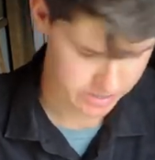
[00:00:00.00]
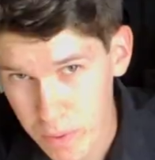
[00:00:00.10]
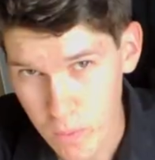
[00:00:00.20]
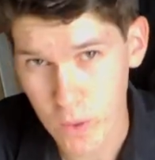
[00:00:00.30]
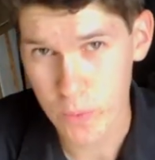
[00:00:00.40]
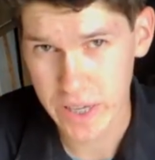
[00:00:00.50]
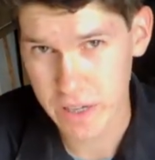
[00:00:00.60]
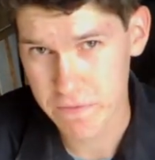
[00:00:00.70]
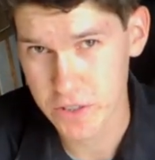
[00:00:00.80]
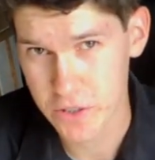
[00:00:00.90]
But what we
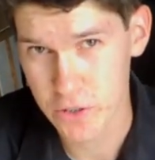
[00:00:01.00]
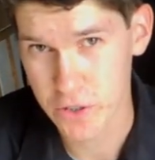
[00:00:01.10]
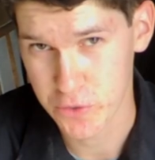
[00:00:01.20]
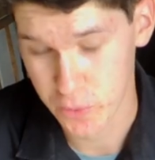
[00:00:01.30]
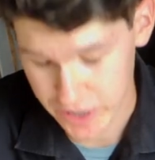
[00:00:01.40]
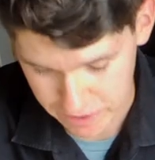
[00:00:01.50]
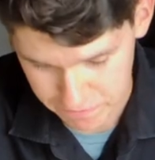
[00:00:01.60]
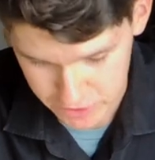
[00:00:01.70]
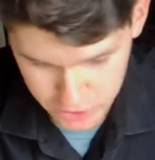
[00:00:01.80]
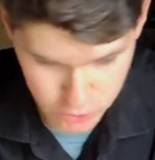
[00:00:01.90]
have to do is we
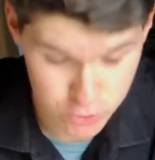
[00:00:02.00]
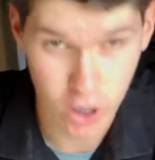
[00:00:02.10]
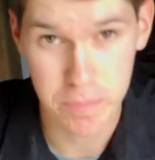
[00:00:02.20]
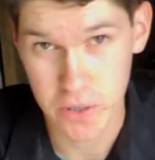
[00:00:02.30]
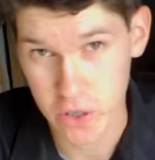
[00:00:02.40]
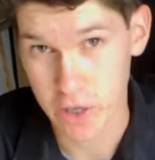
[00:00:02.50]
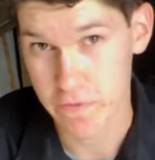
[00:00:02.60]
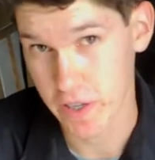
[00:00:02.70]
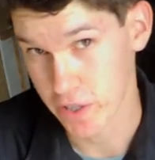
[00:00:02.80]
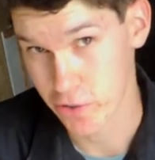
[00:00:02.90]
have to go drop it
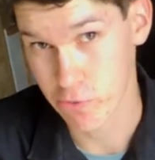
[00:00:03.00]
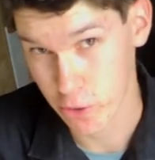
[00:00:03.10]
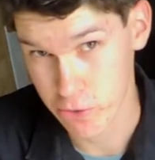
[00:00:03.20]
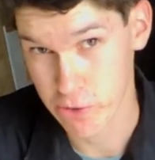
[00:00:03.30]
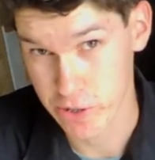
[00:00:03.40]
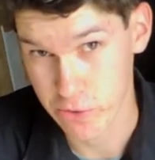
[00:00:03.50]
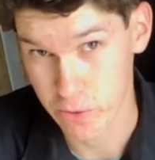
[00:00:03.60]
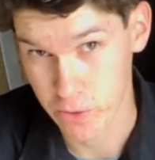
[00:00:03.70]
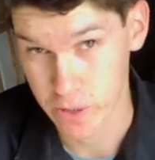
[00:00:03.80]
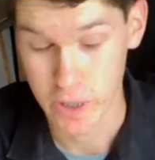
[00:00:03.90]
off at a grocery
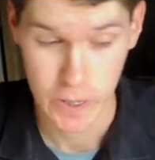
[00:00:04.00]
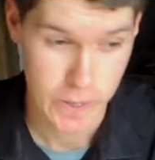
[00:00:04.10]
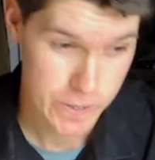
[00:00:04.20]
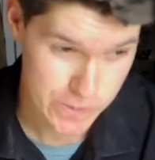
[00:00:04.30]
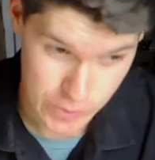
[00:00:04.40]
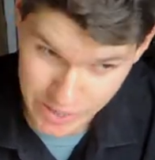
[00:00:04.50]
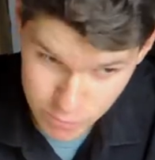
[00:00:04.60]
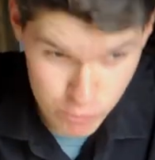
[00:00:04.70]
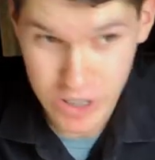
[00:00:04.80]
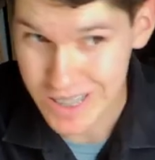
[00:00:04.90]
store, so
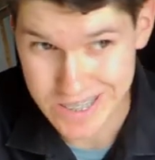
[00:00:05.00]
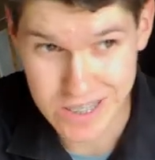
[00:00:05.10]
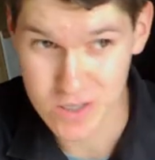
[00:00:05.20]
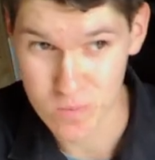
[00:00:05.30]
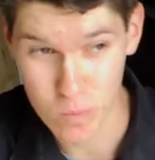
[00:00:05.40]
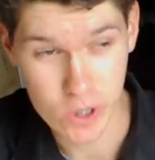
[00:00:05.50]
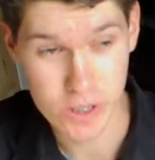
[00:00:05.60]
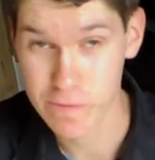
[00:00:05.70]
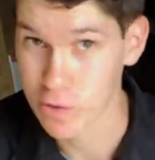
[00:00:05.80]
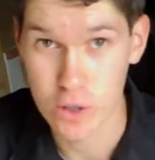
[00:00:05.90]
that really doesn't
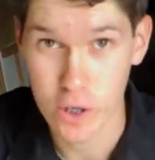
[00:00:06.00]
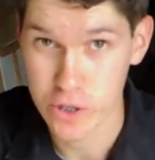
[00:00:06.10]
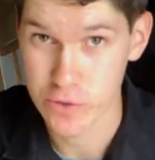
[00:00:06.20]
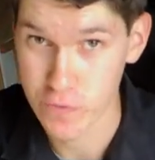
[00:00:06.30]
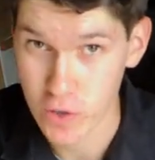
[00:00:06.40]
work for large